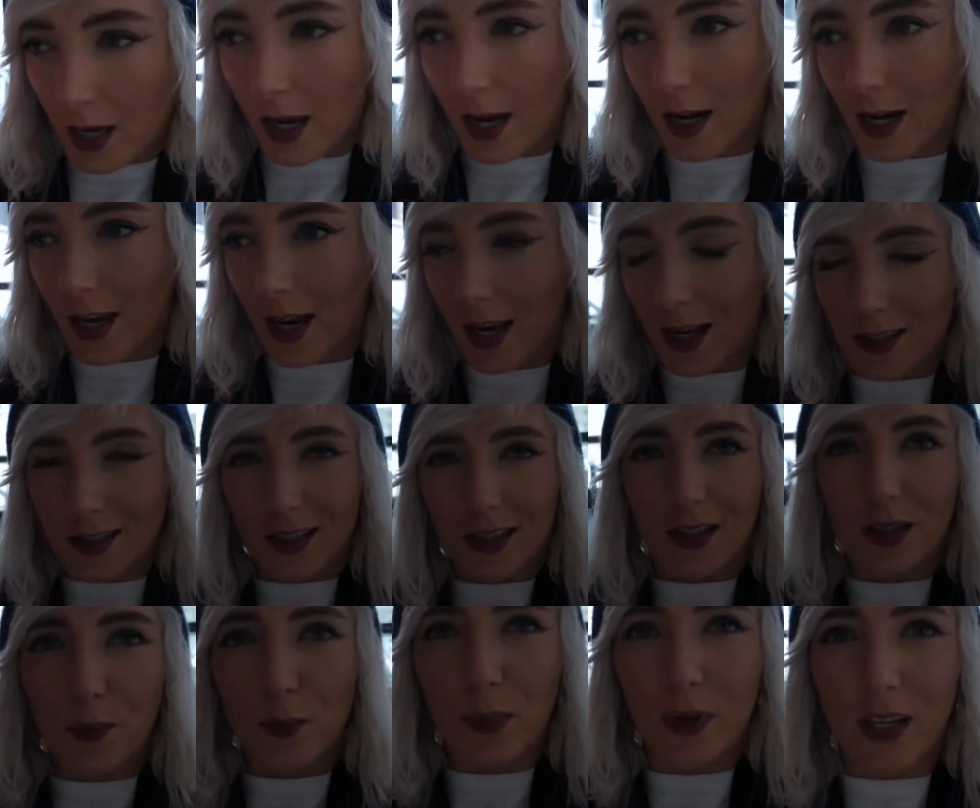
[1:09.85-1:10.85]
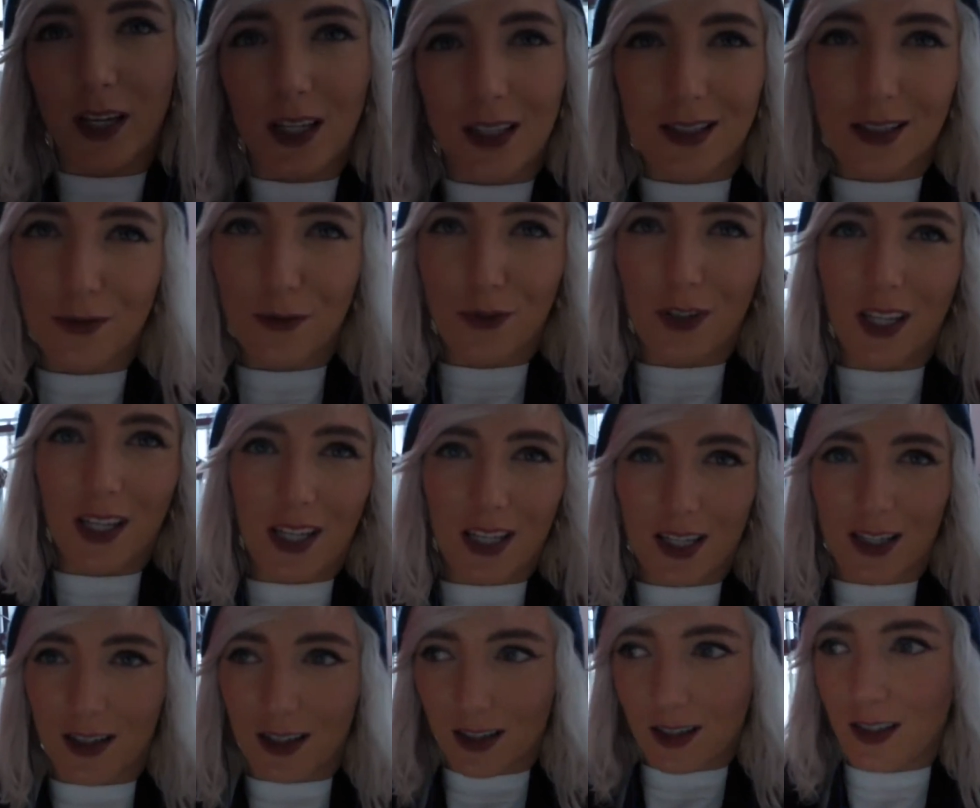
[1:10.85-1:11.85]
and it has like the biggest
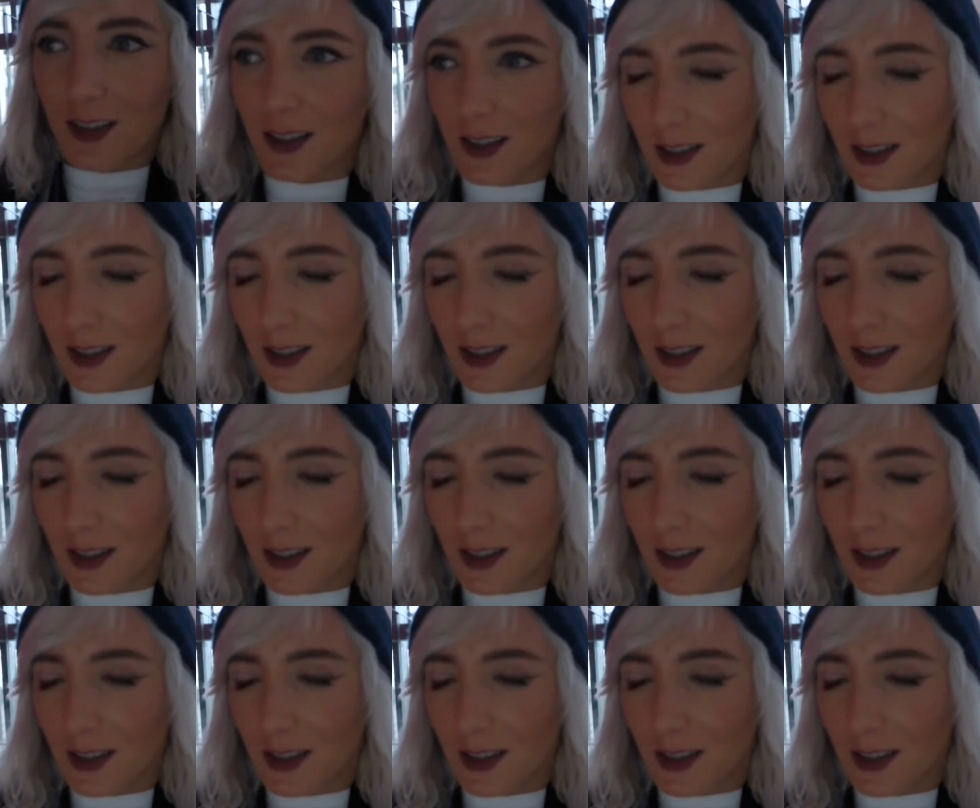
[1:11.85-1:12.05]
vegan